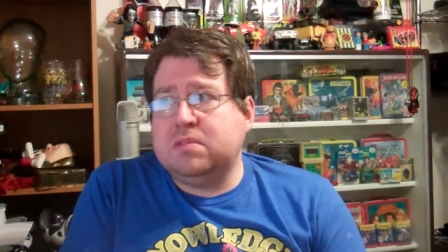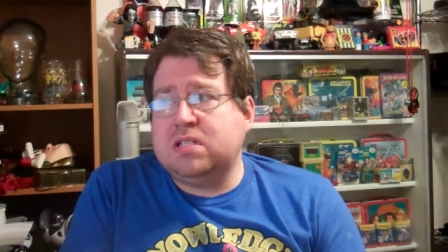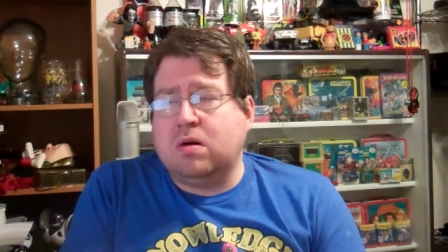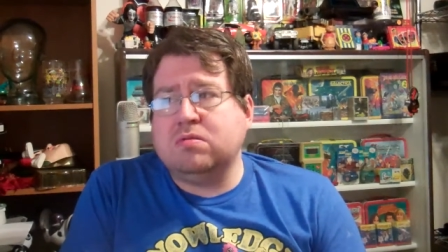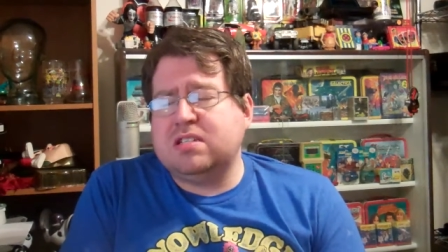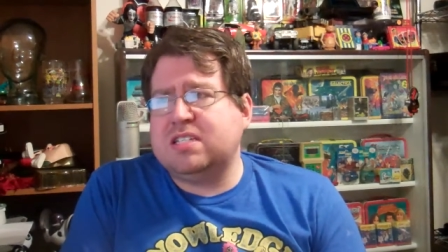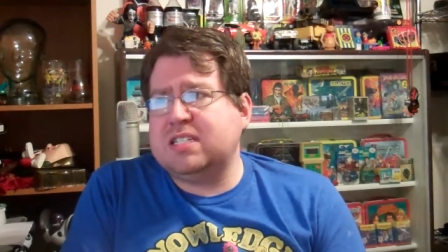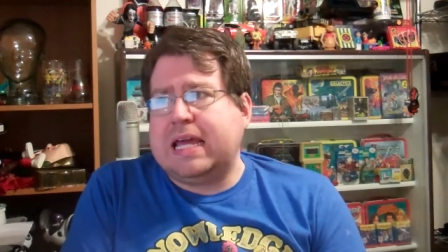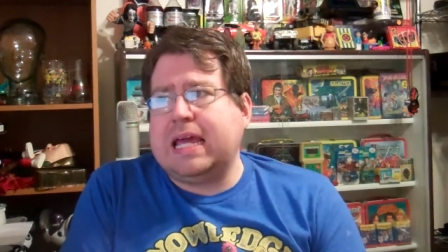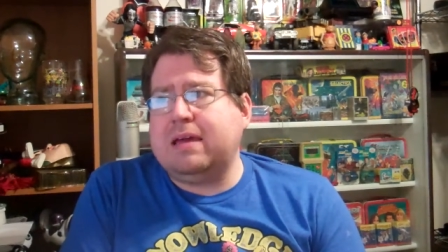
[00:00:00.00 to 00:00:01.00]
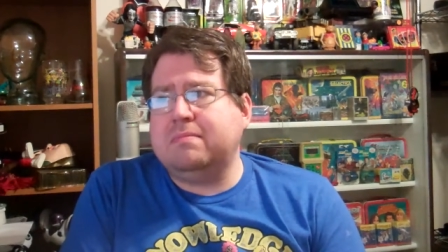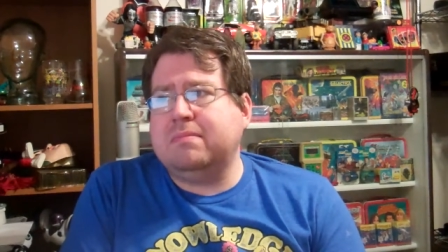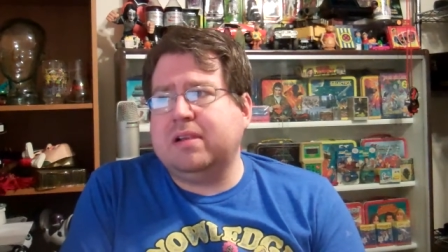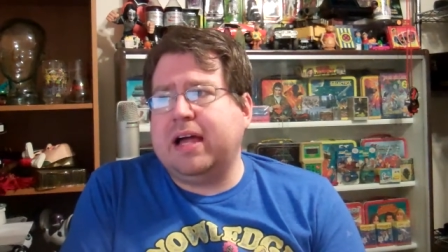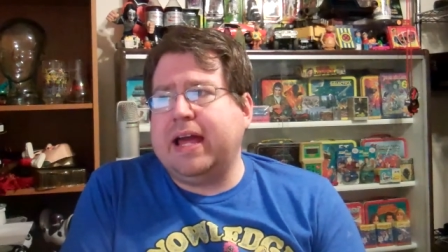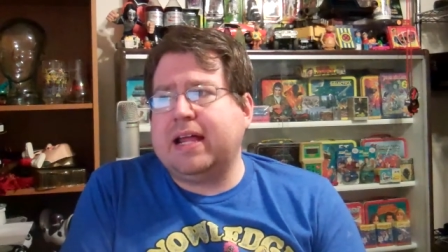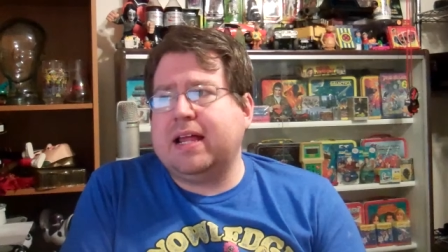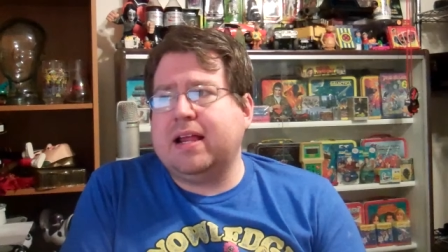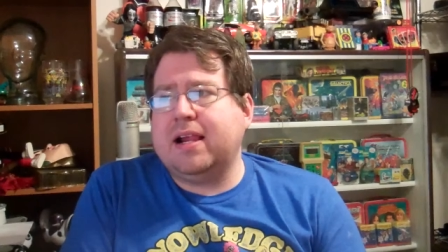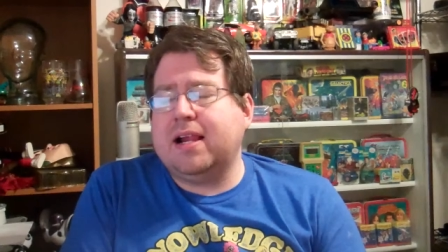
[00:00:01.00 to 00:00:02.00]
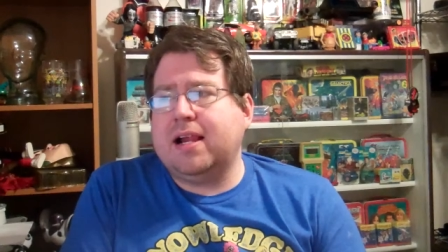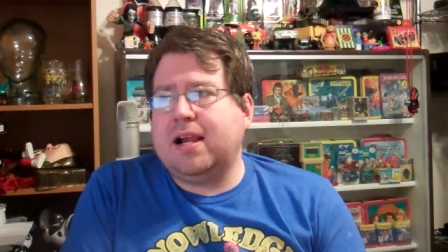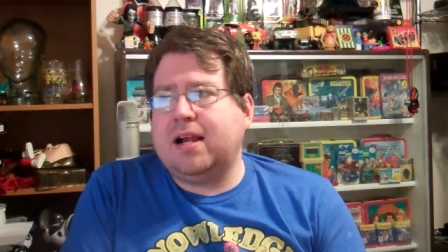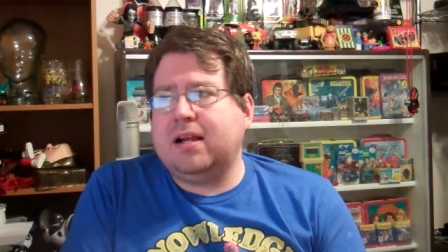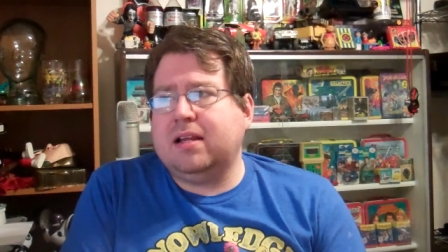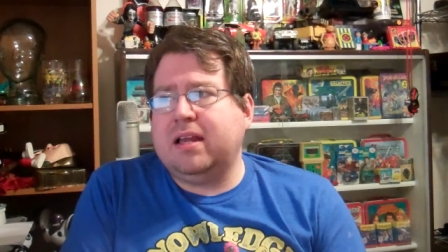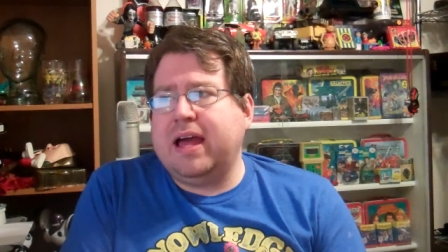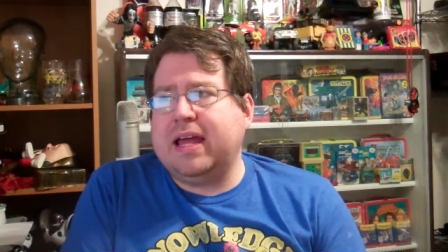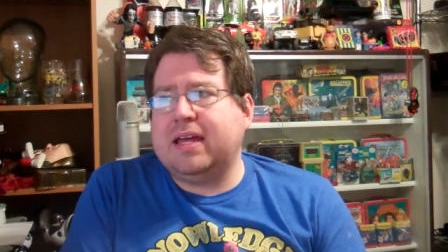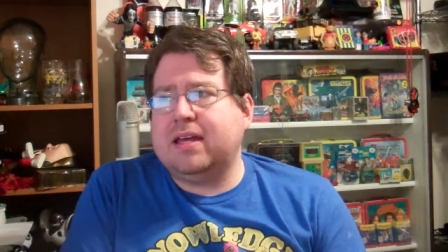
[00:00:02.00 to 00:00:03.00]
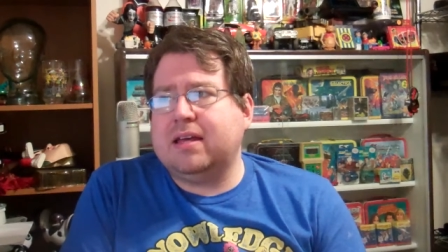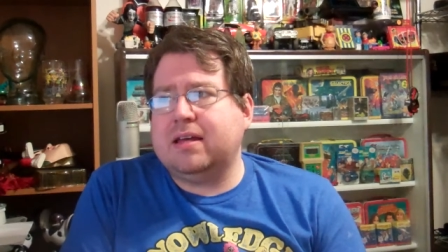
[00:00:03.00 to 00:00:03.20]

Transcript: don't seem like like